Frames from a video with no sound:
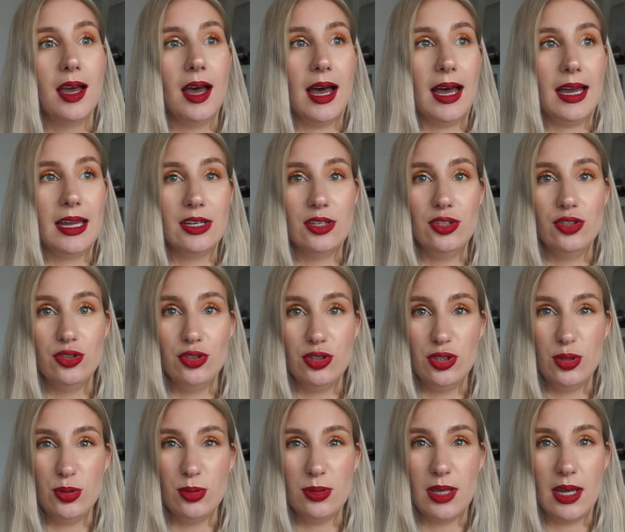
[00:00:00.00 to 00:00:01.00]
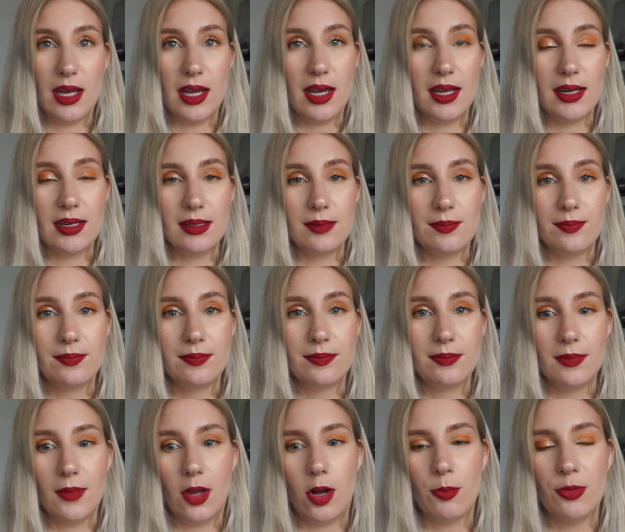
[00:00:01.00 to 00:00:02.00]
I knew that
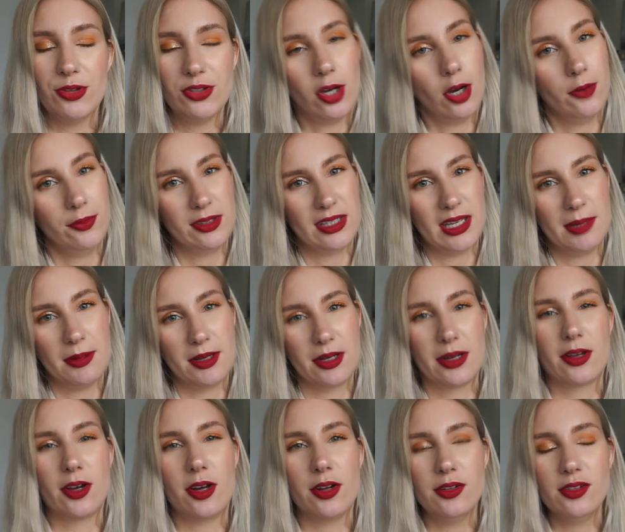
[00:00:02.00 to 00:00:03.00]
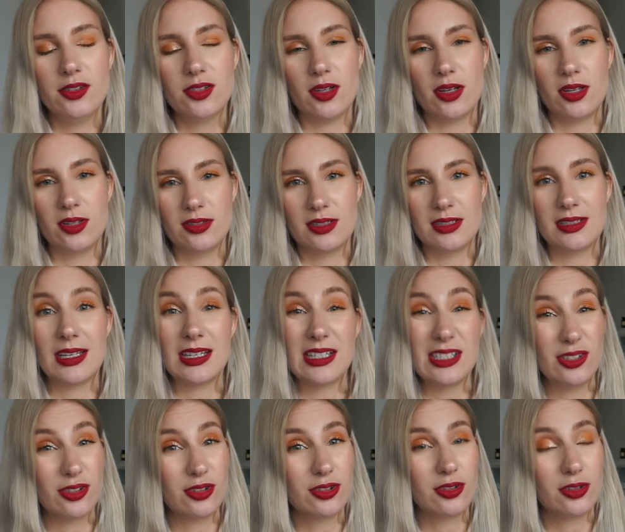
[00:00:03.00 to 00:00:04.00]
almost half the time had gone, so I just decided
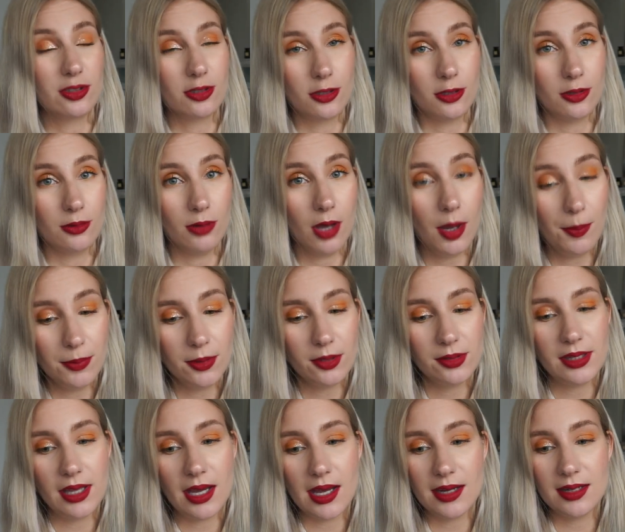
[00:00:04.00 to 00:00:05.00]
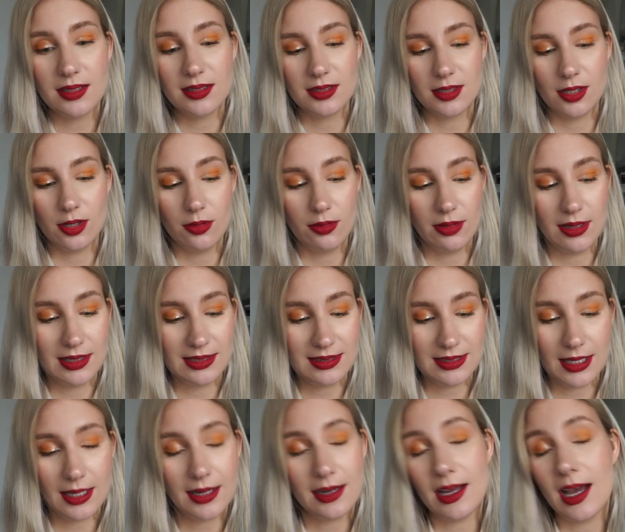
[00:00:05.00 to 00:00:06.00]
not to upload that. So
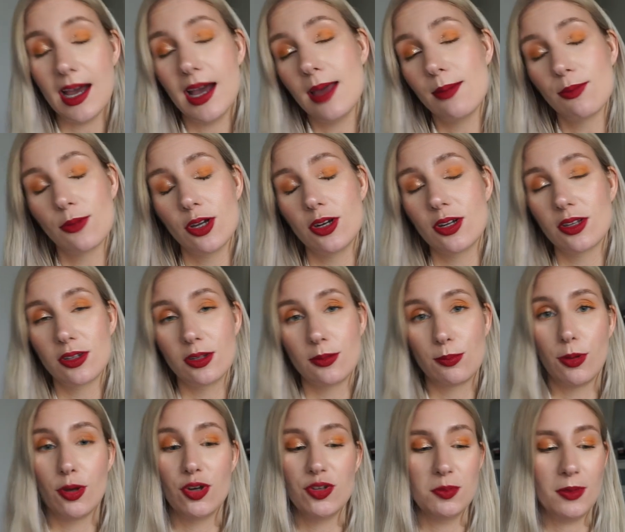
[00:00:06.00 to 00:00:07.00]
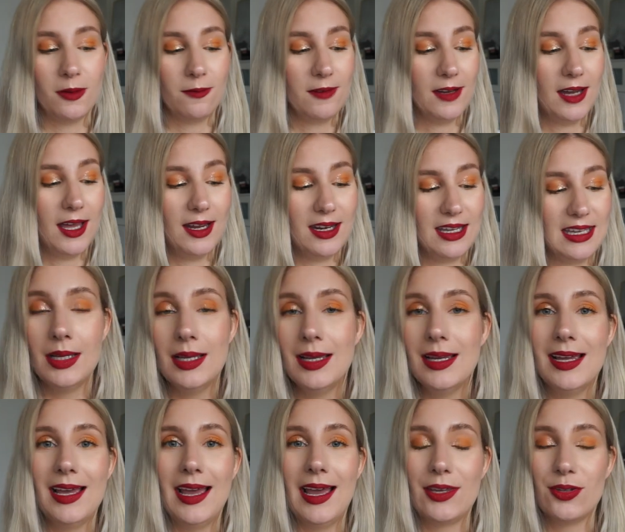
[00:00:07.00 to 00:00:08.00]
instead I'm gonna post my finale
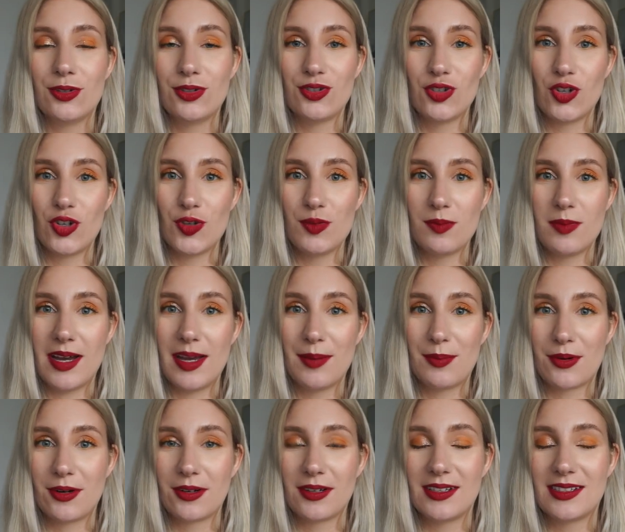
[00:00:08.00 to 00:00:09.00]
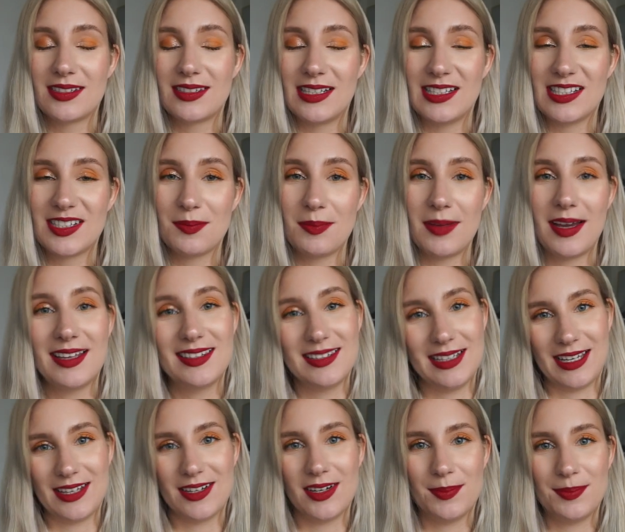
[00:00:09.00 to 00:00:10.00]
and just show you my progress since my
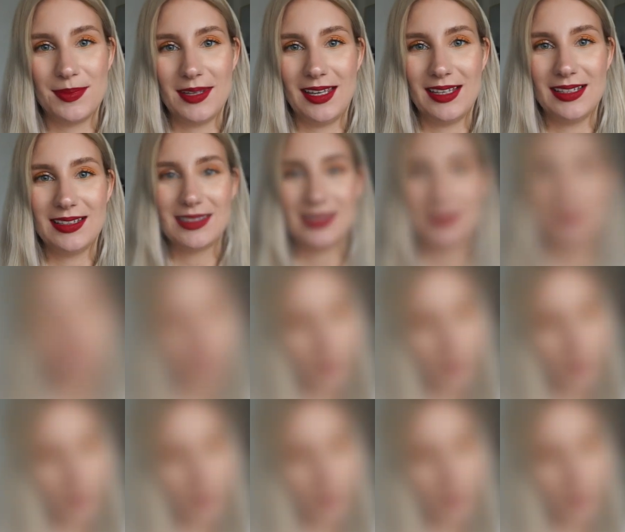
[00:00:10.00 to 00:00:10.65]
second update.